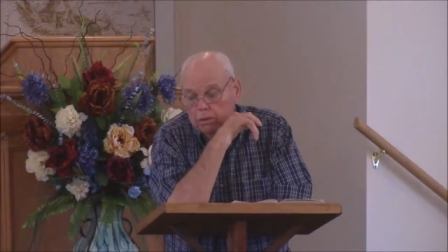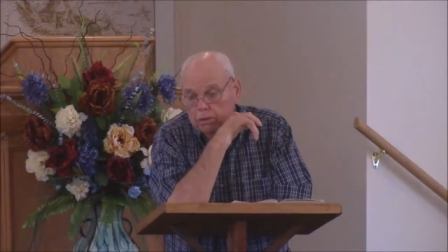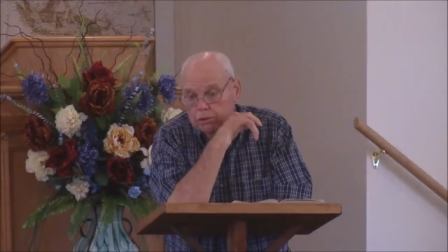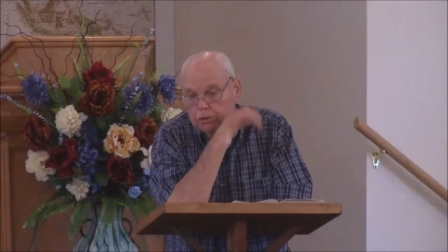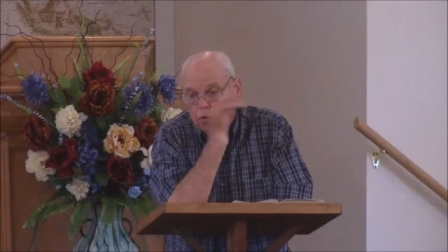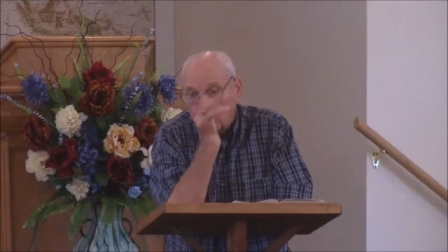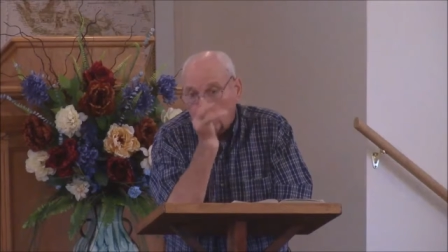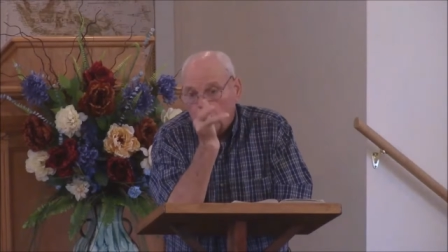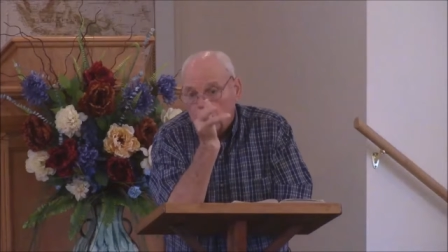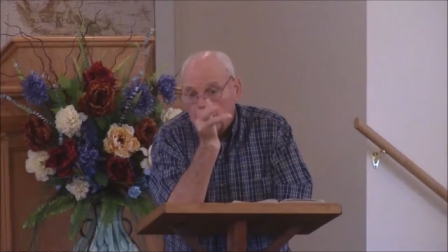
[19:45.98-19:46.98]

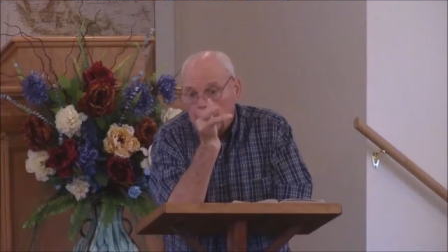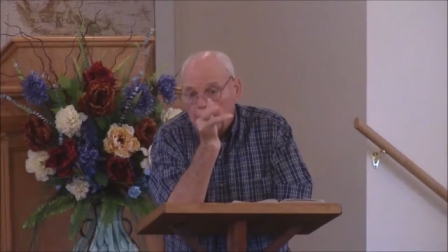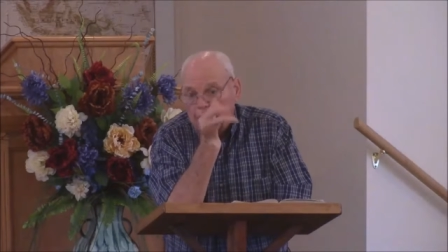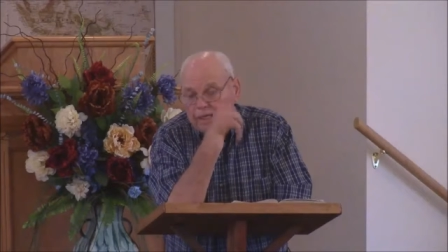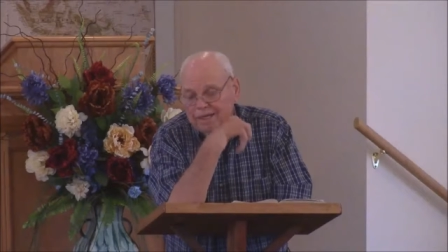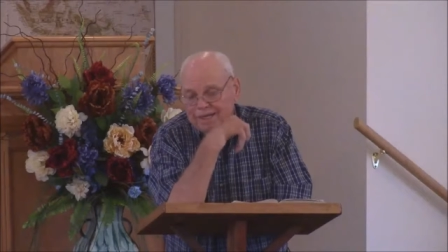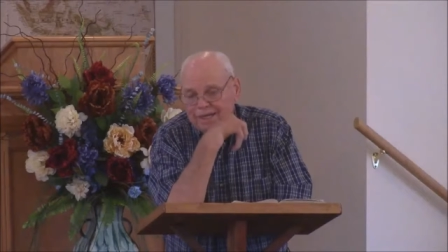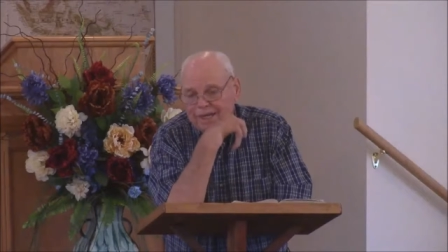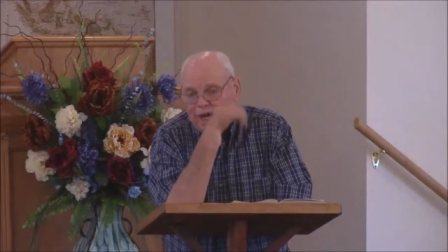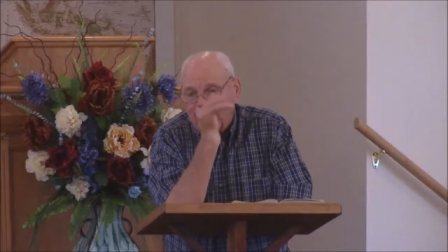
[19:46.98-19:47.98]
So
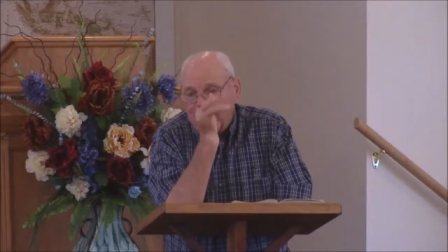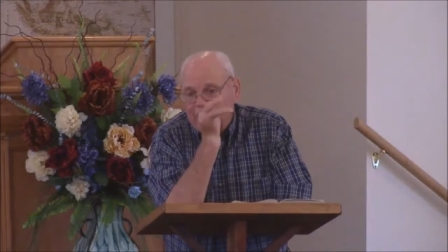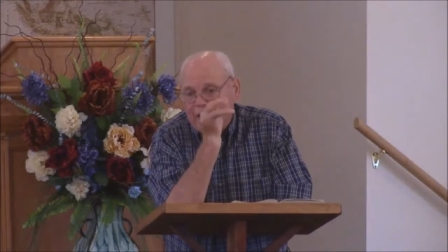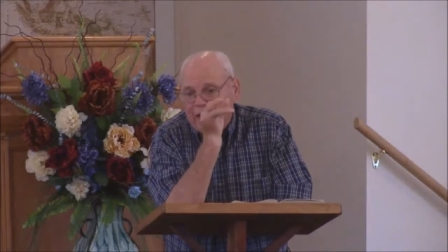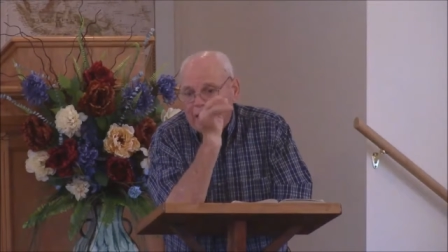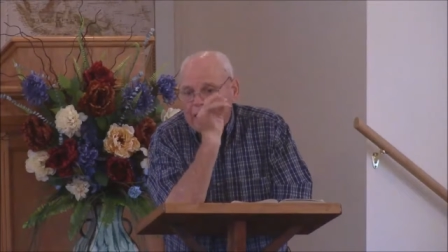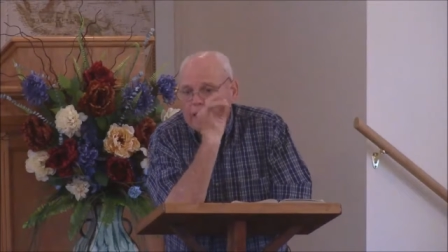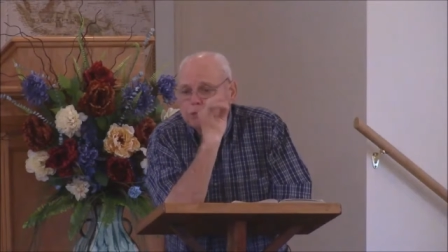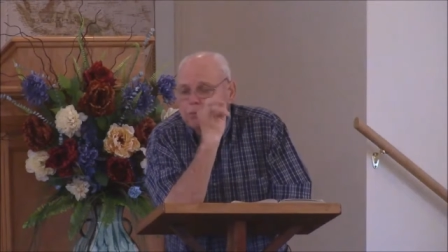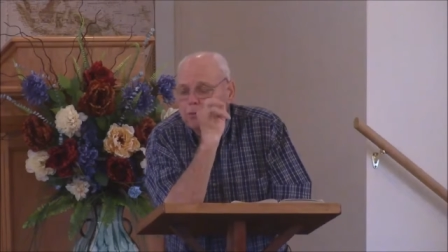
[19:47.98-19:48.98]
it
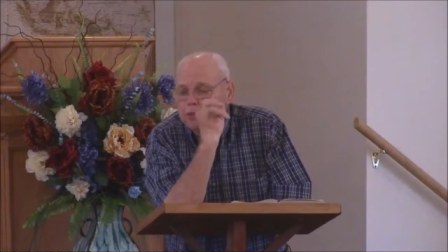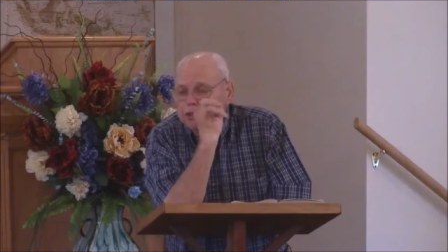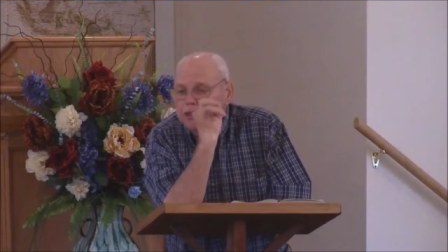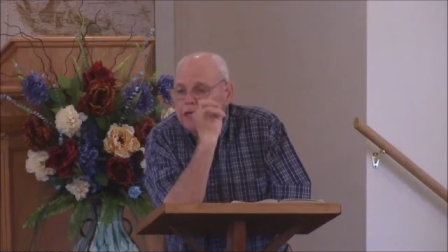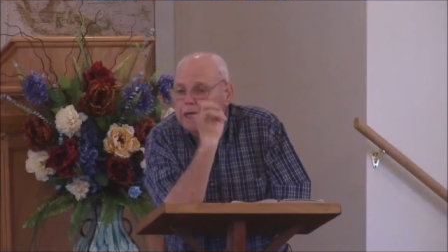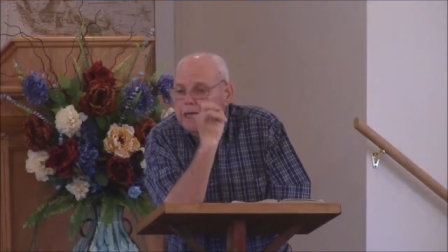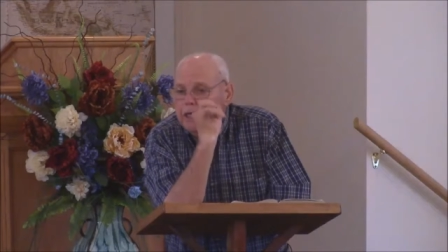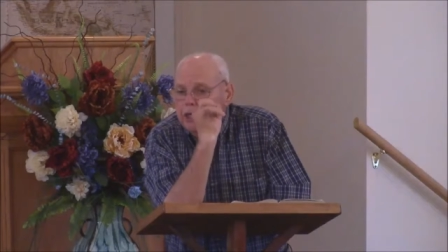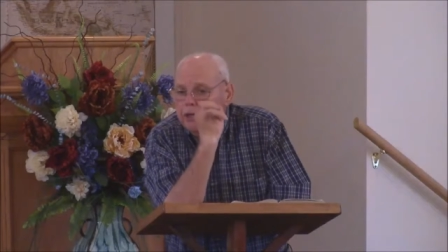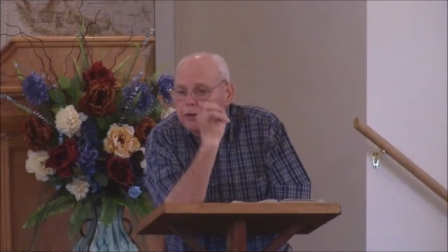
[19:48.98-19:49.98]
gets pretty sticky
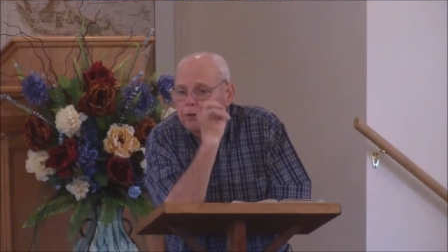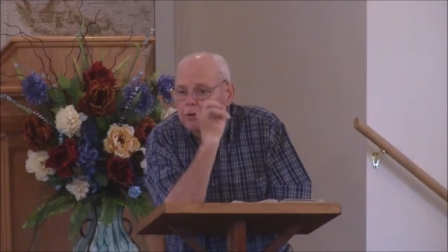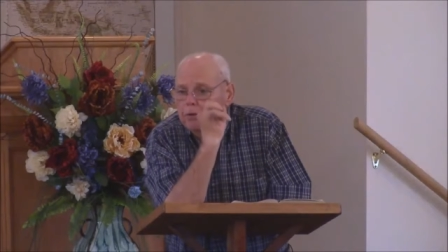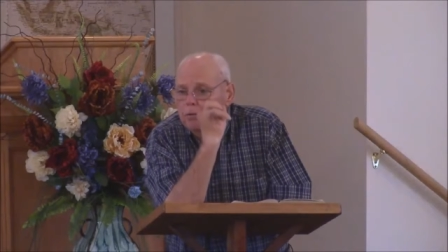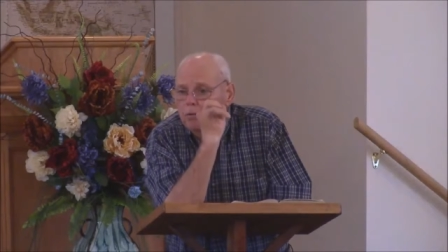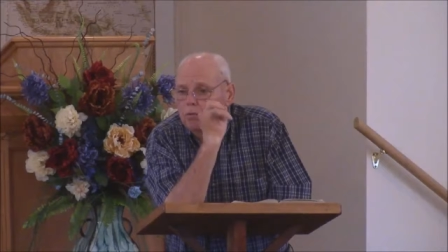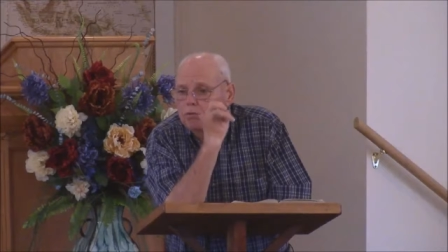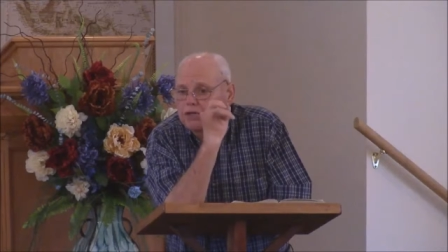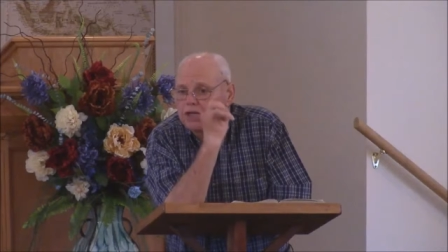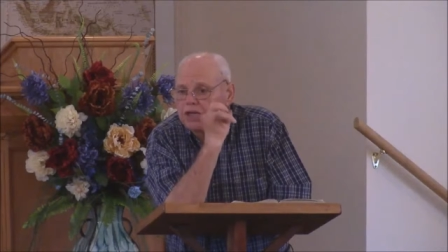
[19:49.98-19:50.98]
here,
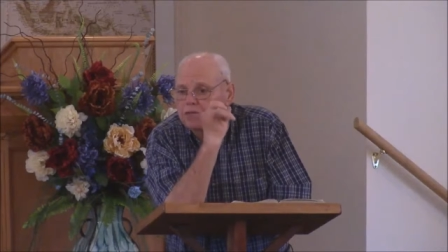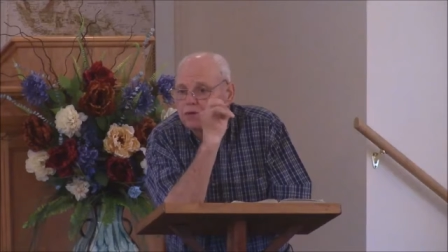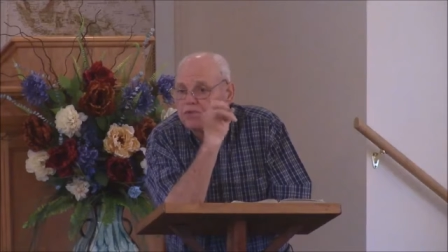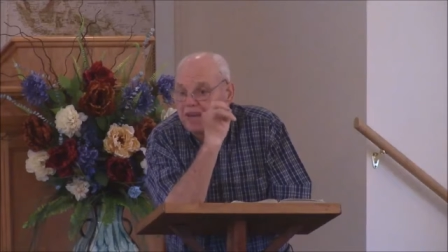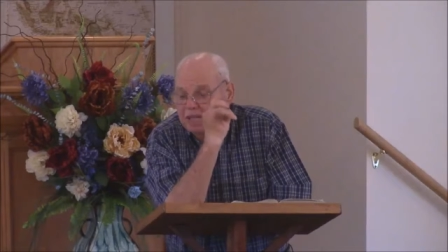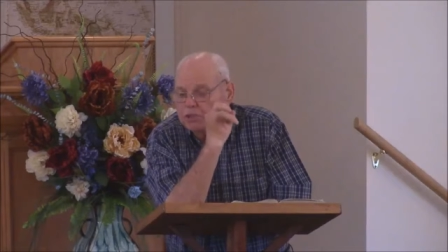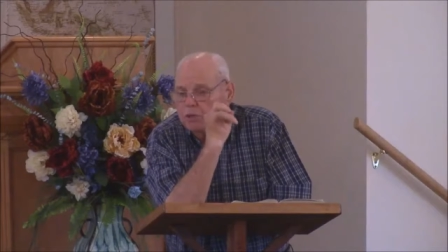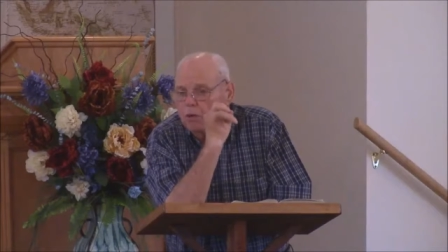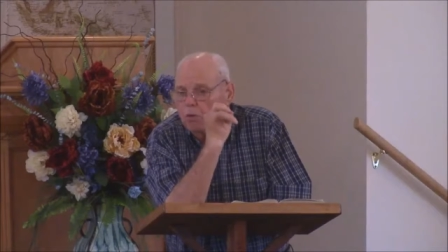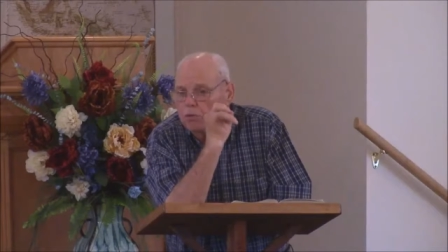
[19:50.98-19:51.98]
delivering thy
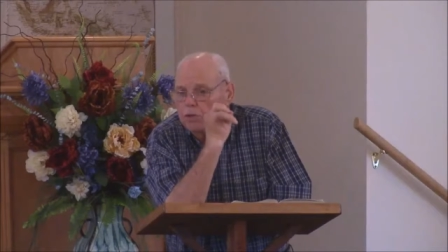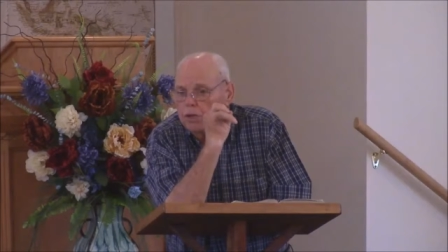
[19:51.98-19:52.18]
soul, you know.